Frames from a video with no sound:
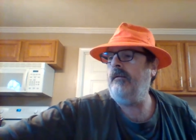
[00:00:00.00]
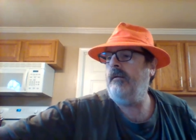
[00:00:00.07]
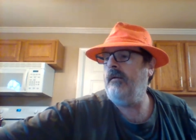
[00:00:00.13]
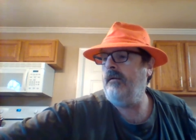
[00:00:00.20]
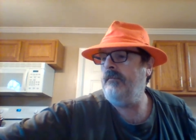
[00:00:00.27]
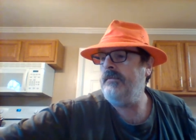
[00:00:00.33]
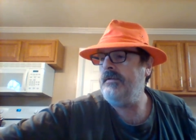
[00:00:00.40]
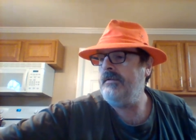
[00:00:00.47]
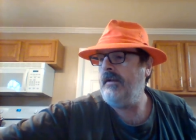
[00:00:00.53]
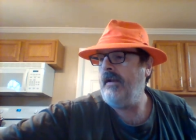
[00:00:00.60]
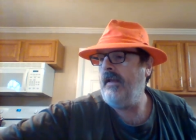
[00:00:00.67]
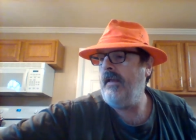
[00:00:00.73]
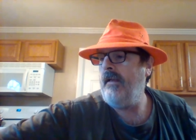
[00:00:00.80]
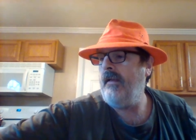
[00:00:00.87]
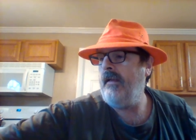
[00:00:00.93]
I'm just gonna
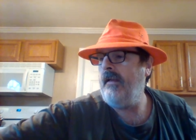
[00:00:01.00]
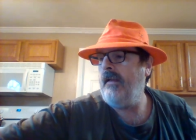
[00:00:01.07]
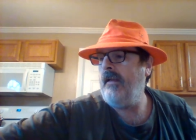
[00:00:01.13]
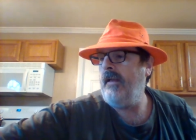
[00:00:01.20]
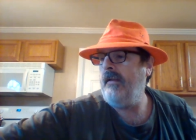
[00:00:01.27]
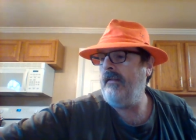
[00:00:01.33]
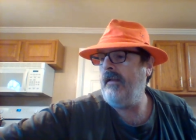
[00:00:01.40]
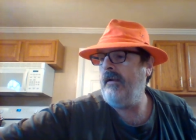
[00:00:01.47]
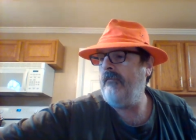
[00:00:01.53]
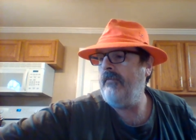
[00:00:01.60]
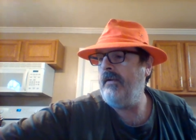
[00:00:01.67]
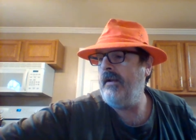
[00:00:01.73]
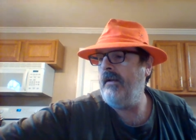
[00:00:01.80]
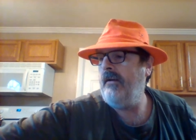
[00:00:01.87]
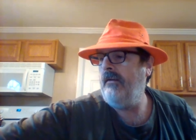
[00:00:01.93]
hang that for
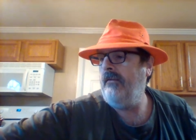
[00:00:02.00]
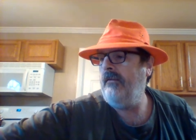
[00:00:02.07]
now.